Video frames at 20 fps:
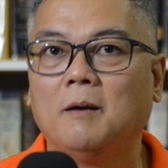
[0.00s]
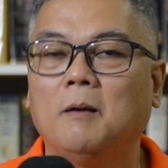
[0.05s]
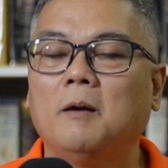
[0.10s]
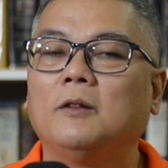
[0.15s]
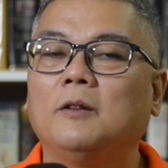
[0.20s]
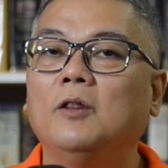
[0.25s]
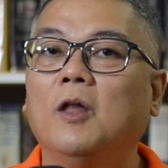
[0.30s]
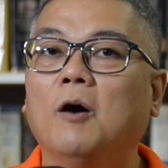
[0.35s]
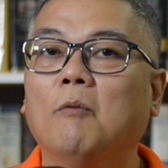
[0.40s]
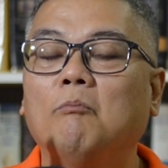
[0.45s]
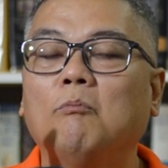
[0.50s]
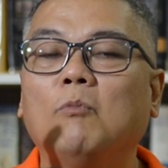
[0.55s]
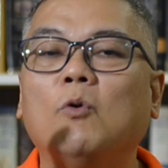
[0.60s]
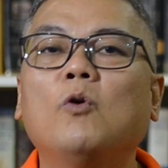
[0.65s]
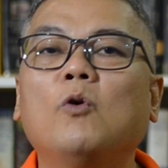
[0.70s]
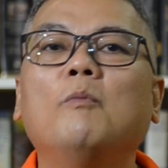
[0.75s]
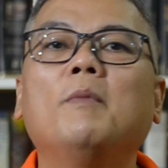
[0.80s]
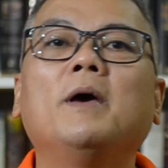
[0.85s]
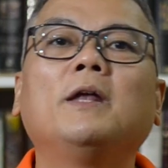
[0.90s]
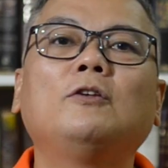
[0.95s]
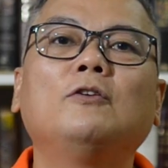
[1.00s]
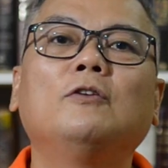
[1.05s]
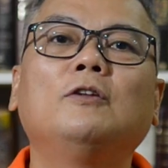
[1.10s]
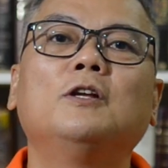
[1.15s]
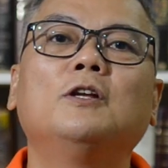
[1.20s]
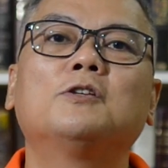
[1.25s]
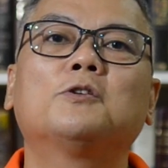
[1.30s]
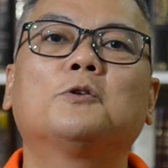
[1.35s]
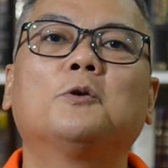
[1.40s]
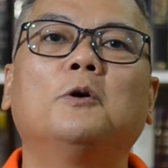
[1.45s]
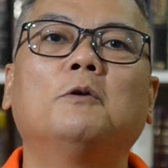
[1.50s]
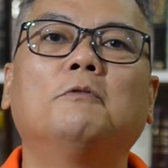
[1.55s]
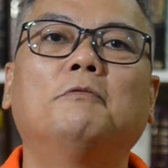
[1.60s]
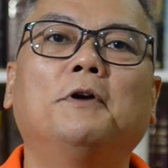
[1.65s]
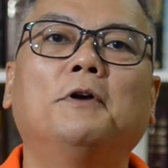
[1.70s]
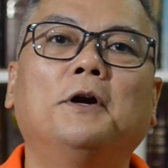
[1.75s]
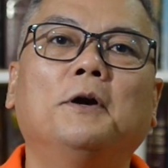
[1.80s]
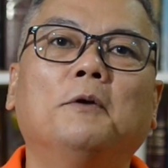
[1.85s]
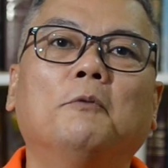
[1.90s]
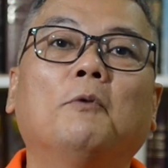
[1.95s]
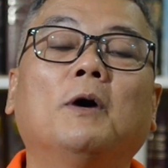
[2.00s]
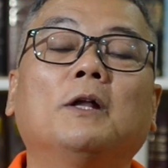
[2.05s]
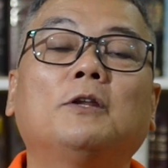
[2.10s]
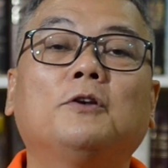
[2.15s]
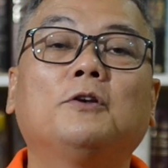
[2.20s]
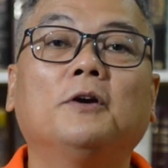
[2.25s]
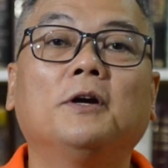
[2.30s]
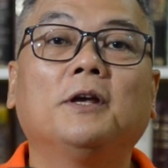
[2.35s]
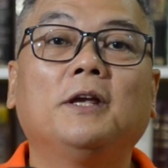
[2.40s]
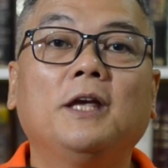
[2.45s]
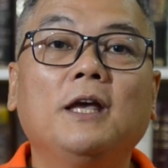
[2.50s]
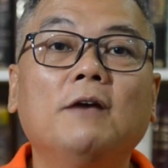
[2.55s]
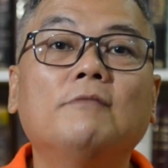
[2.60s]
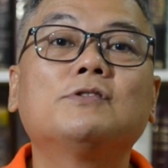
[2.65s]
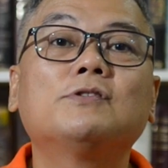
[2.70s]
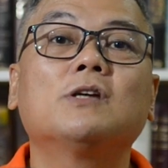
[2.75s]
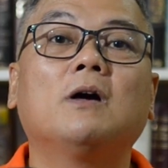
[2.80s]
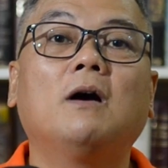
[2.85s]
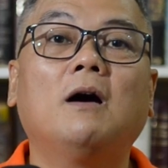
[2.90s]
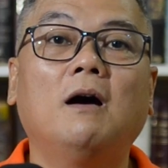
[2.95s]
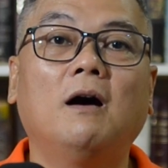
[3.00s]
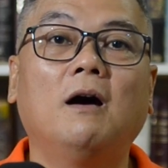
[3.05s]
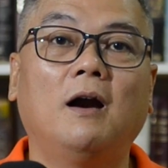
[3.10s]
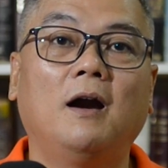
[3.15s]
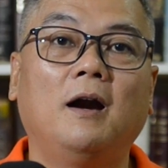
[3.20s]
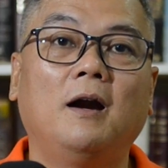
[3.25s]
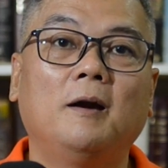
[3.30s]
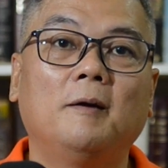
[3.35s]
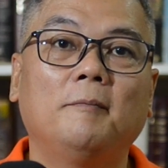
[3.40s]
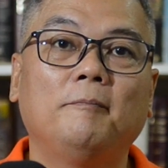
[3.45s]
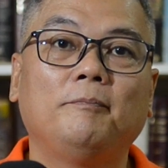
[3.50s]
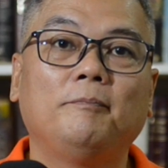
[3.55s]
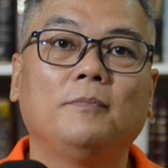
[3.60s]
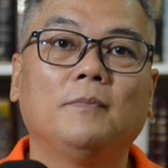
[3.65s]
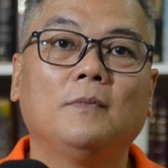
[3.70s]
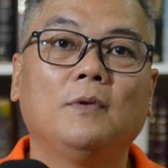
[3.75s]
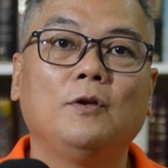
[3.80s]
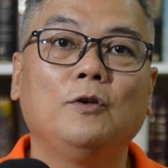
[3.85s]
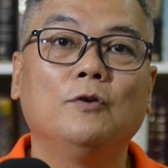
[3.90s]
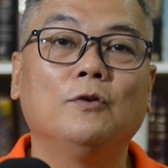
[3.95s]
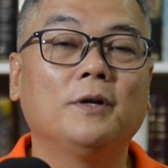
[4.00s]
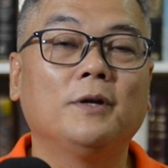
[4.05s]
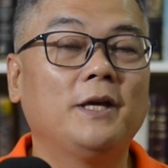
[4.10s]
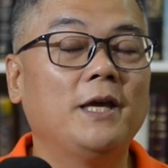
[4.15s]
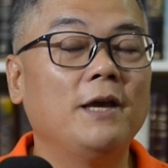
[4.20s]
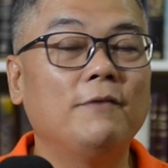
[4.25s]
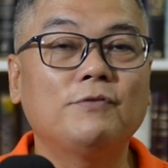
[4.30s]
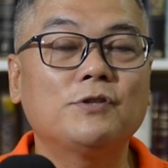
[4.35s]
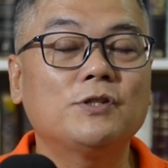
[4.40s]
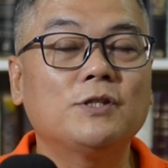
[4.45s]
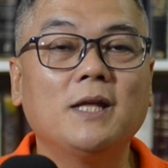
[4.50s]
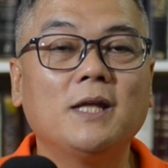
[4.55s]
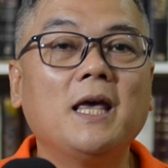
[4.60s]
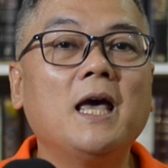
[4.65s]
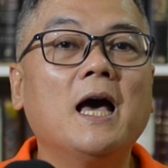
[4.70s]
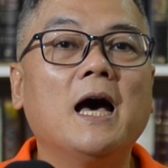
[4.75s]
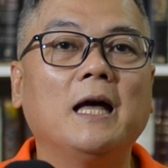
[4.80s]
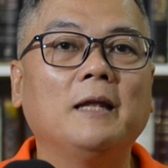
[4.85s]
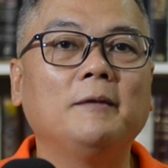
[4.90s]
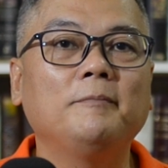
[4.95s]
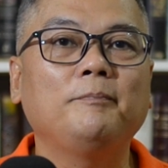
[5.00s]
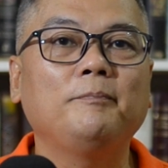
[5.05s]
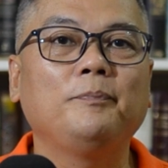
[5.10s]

The moment you discover what your gifts are, yung gifts na yan